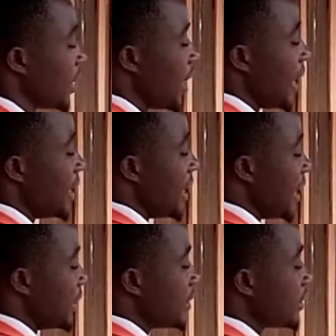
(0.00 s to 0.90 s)
and
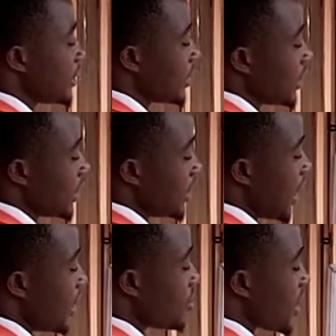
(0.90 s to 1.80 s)
then the
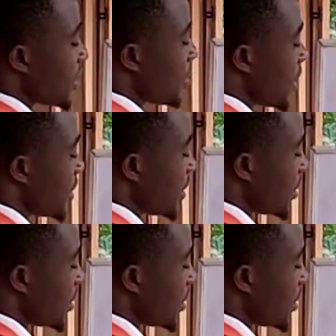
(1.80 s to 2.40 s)
interest rate is